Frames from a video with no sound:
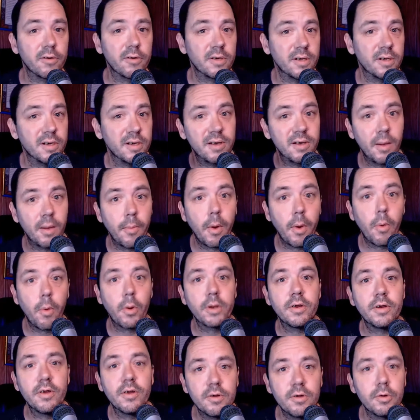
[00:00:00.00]
and this is something I want
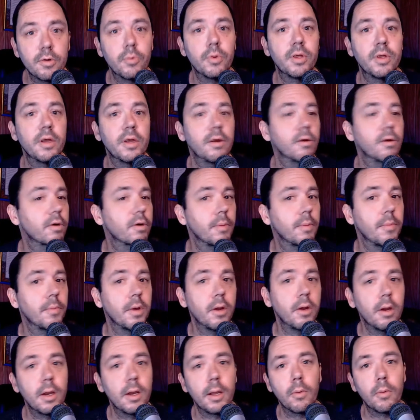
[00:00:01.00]
you to do within your
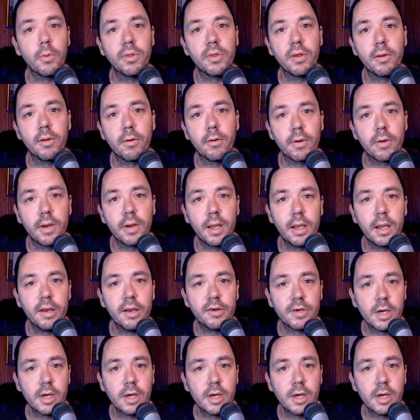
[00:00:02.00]
community, within your niche.